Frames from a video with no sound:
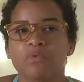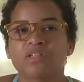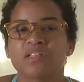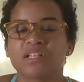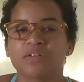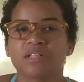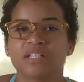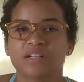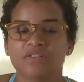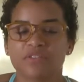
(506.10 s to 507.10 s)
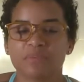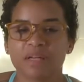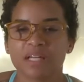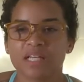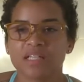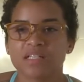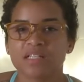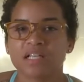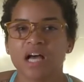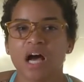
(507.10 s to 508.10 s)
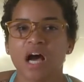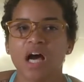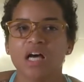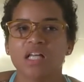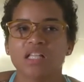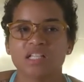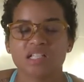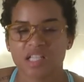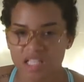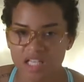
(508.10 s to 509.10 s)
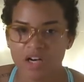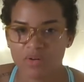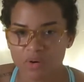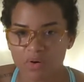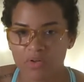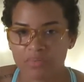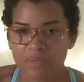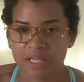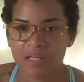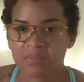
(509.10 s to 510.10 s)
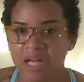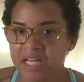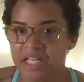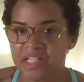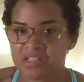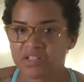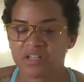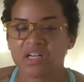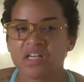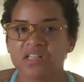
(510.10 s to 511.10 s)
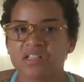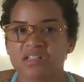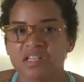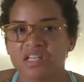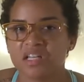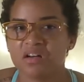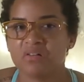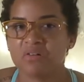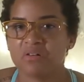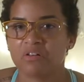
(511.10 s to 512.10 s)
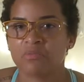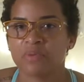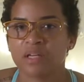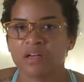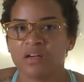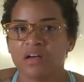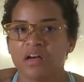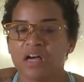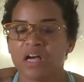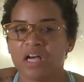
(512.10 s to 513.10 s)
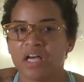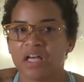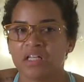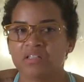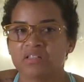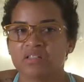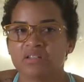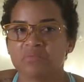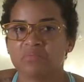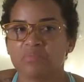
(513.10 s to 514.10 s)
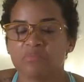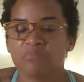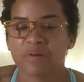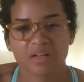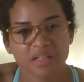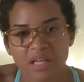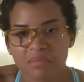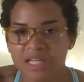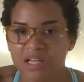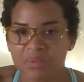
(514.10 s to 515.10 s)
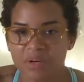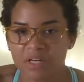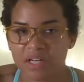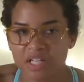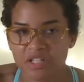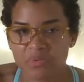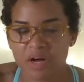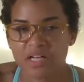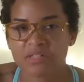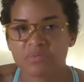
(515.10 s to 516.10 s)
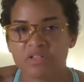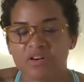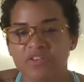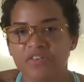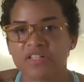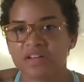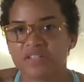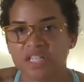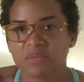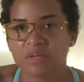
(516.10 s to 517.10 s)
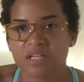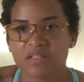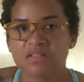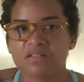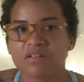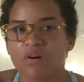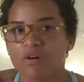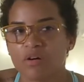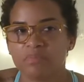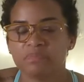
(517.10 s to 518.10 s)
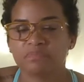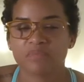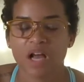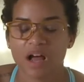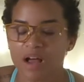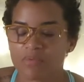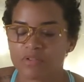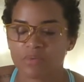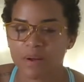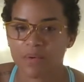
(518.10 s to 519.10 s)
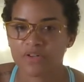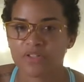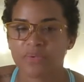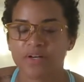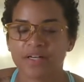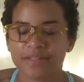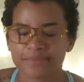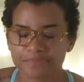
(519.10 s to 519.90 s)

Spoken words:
sealed the deal for me is the CEO called me, not Hanser. The CEO called me and barely let me get a word in edgewise. We talked for 17 minutes. I was on my walk to work,